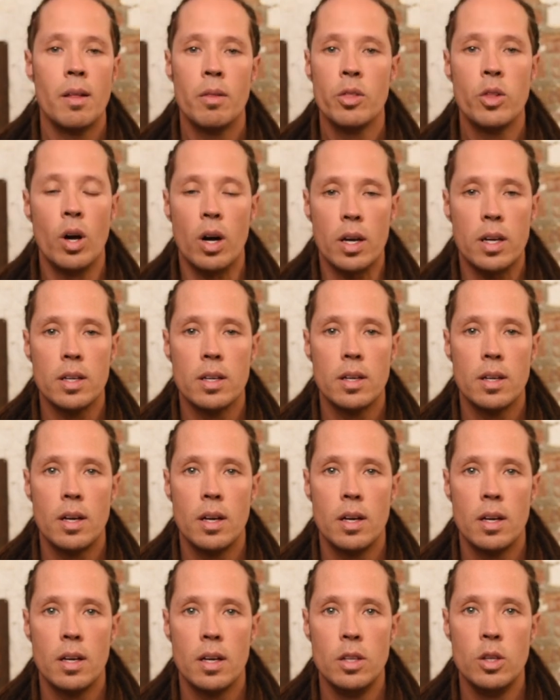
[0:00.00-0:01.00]
Look,
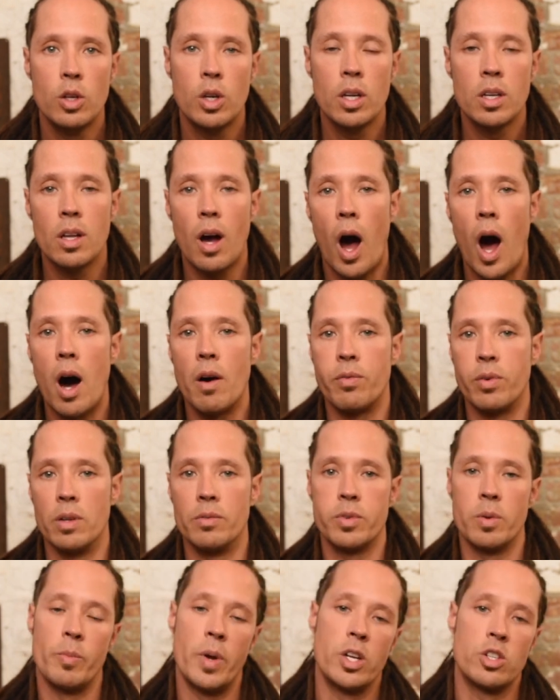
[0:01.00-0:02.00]
you can offer
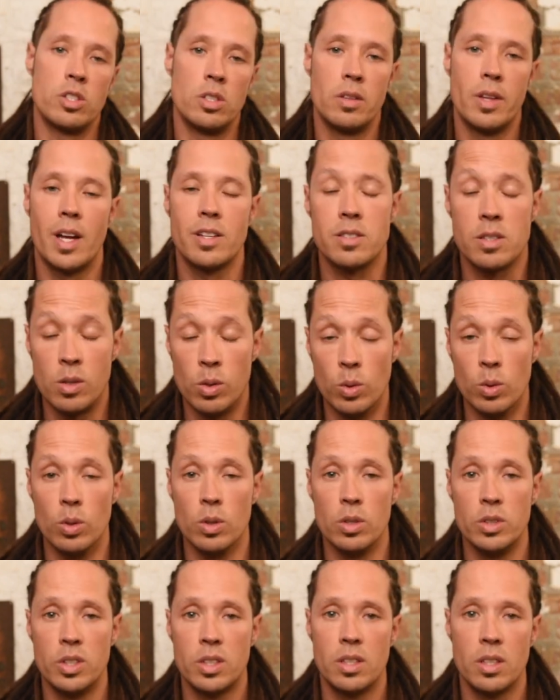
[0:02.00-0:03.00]
information. That's
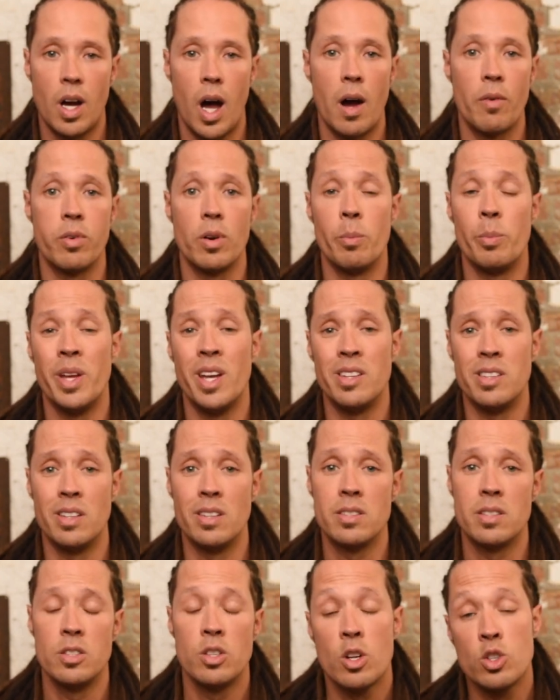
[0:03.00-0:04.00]
cool. You can offer
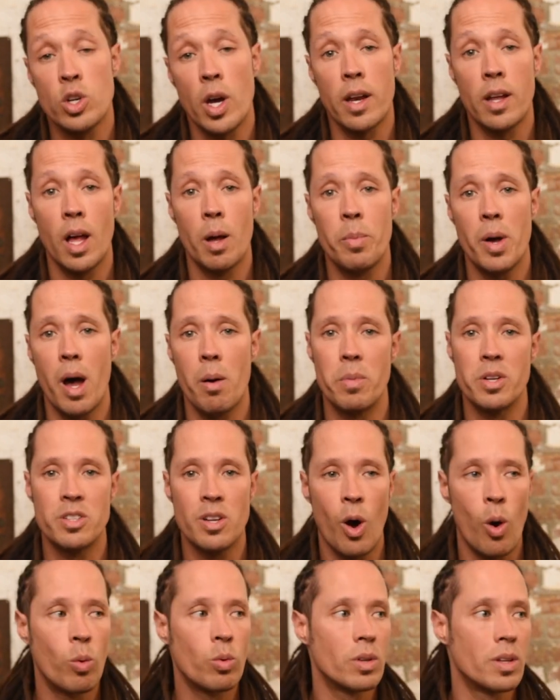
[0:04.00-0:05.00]
opinions, and you can try to help out, but
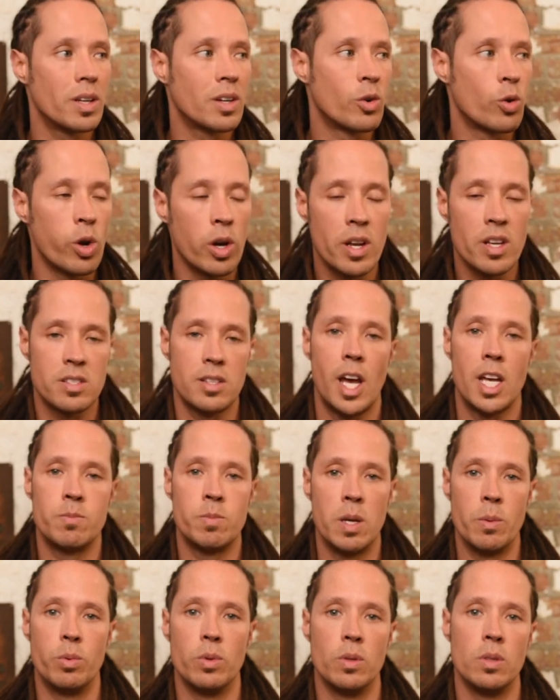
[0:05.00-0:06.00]
don't criticize
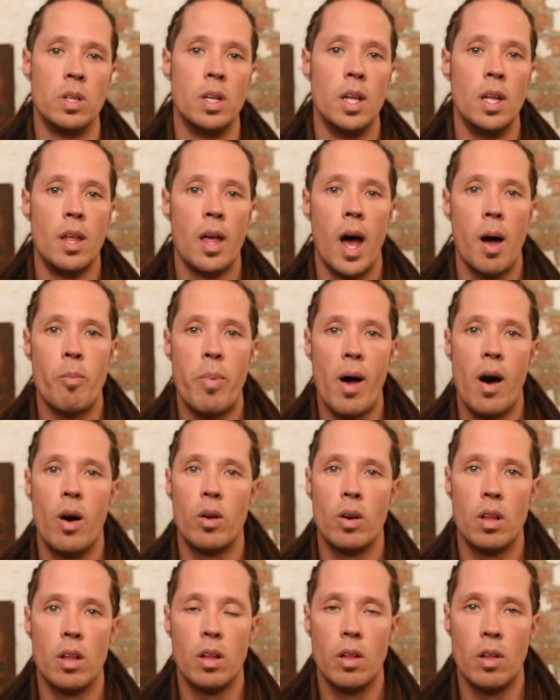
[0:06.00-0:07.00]
people
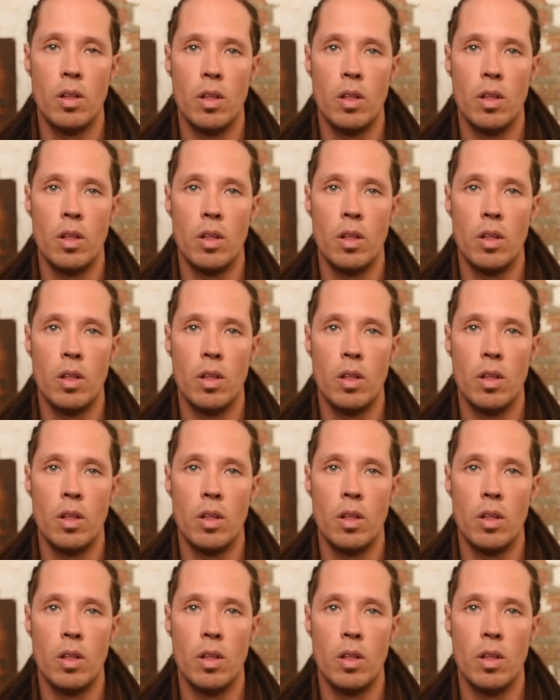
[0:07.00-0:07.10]
about